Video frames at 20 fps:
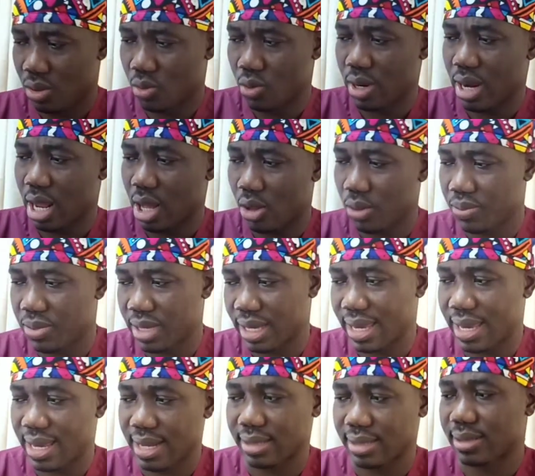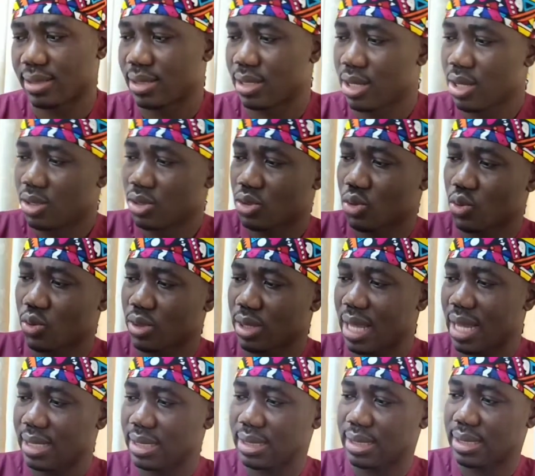will help the kids. So
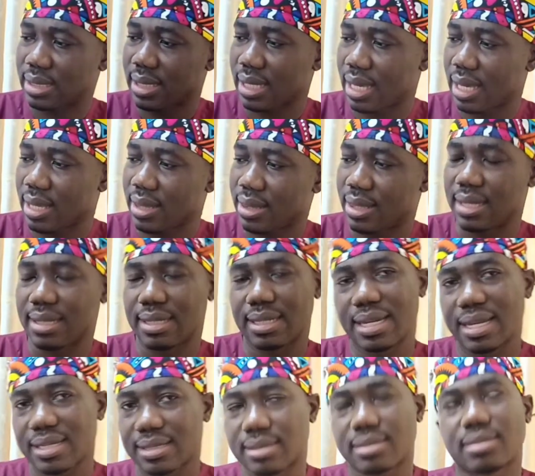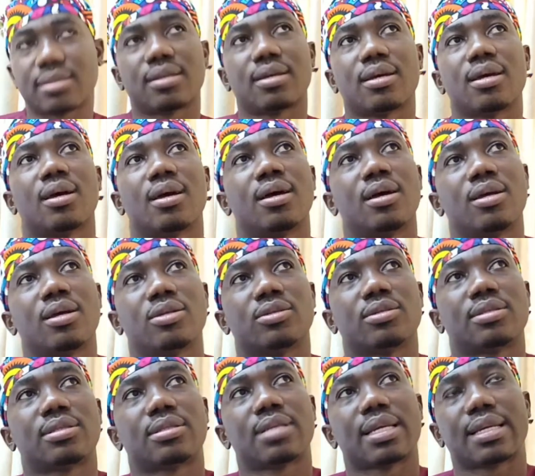that is the second thing. Let's
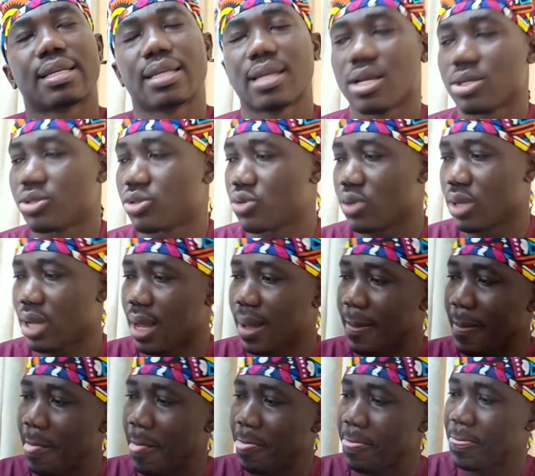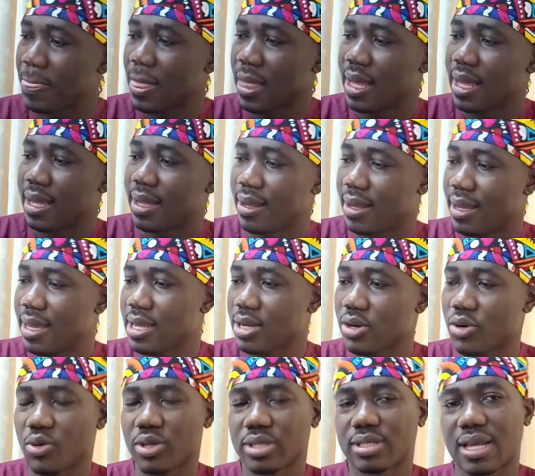take less sugar,
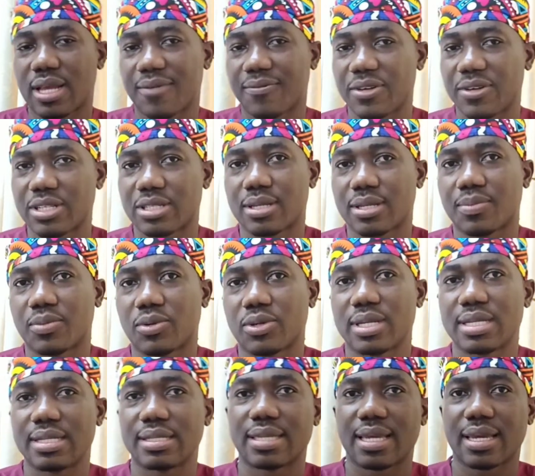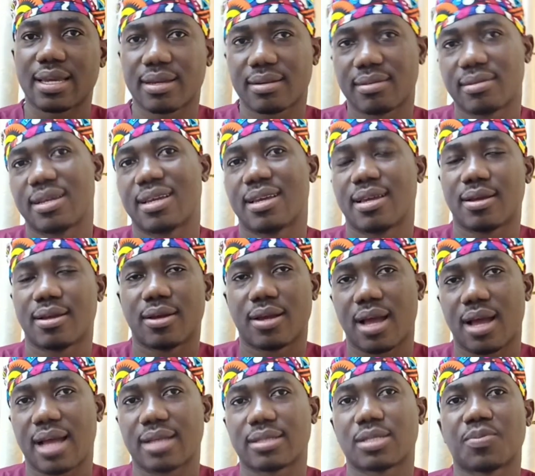increase our vegetable intake
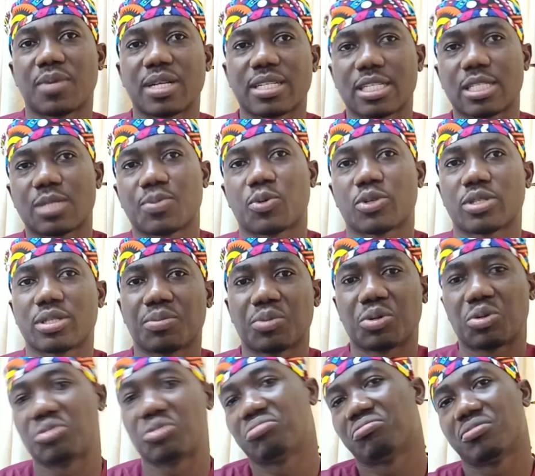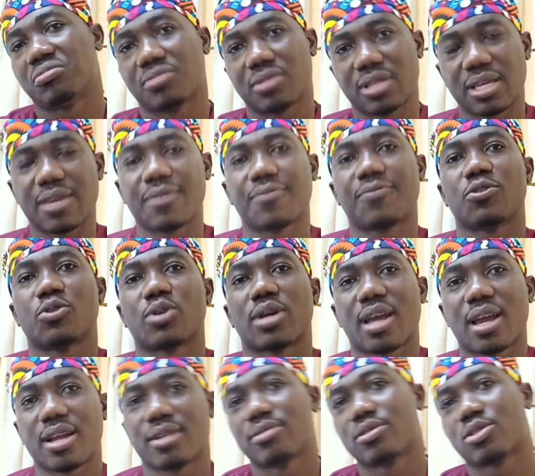as much as possible. If you
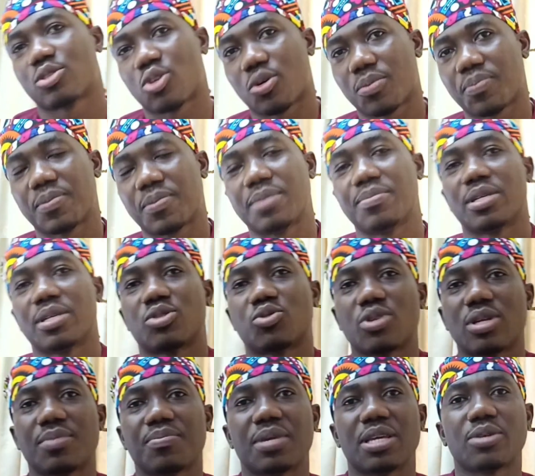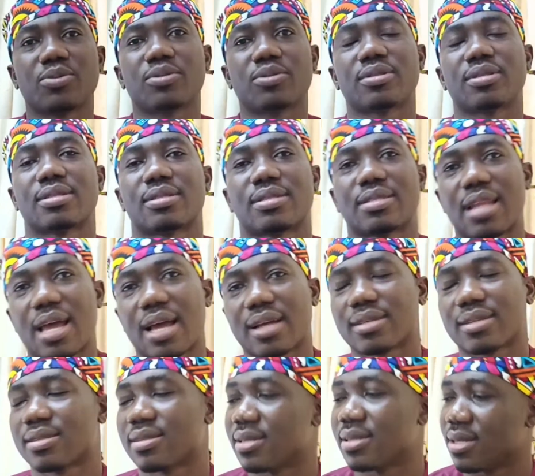can, stop in between meals,
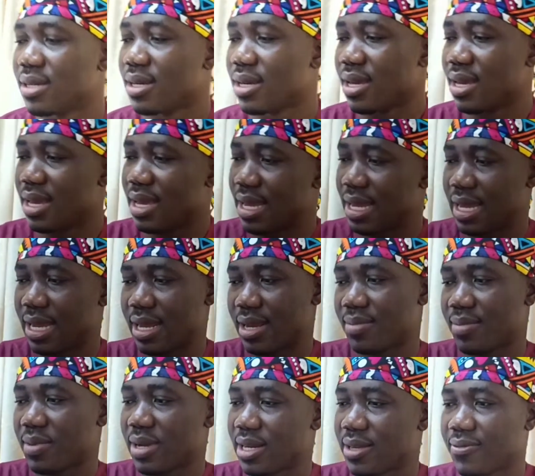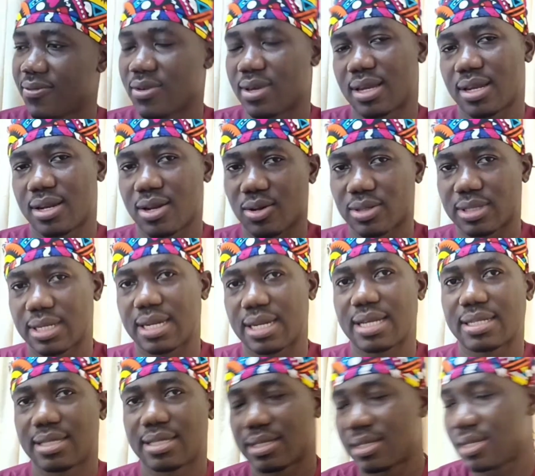snacks, but if you cannot,
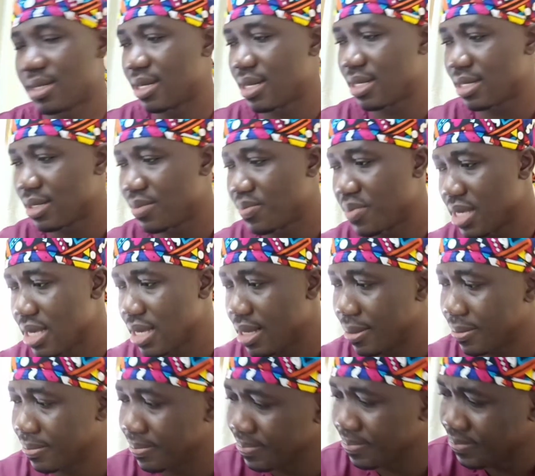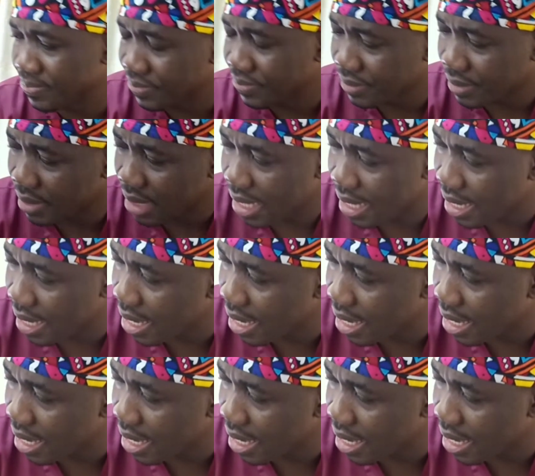let it be a